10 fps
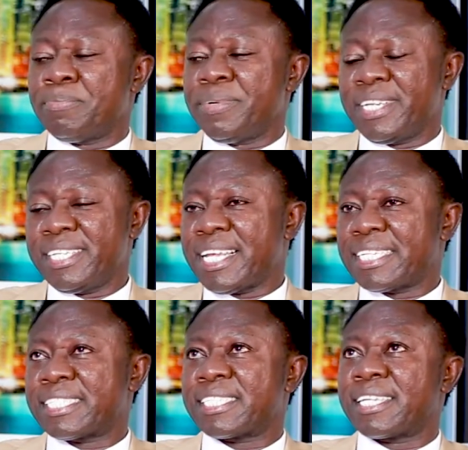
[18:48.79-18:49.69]
Meaning that
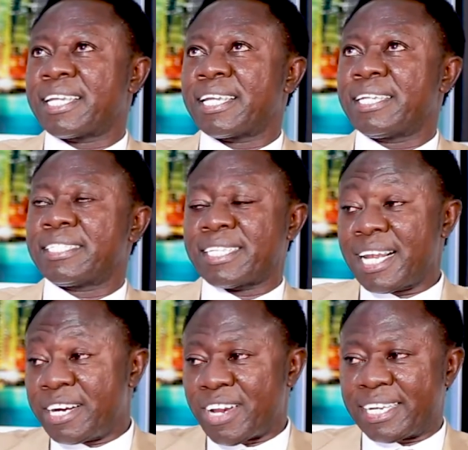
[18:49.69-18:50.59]
his
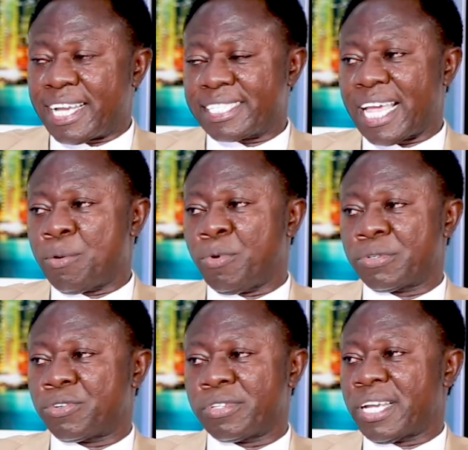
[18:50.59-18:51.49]
salary at that time was
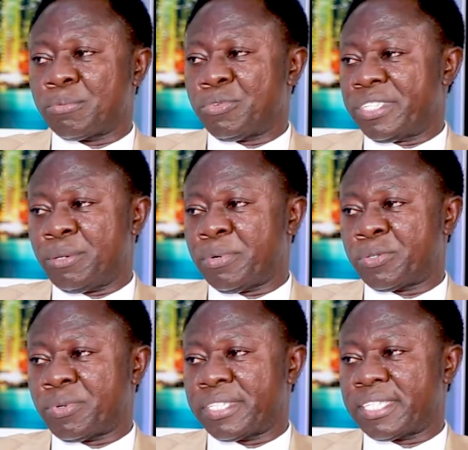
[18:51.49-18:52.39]
not up to
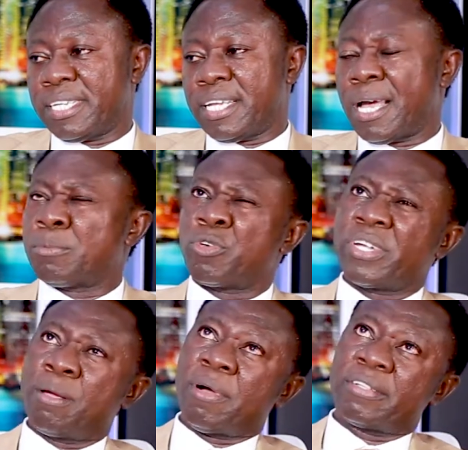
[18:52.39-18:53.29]
80%. Yeah. I'm talking
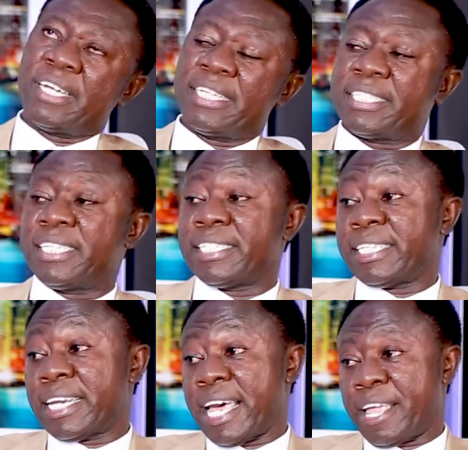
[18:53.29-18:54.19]
about
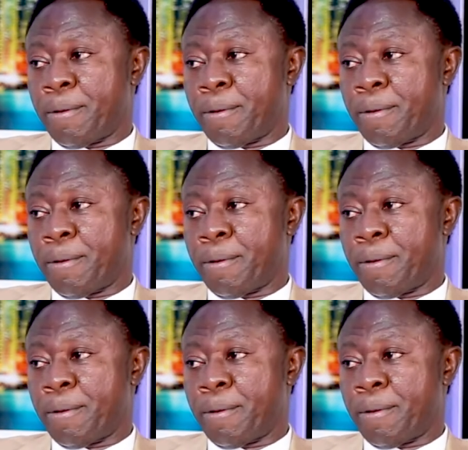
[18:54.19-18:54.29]
1989.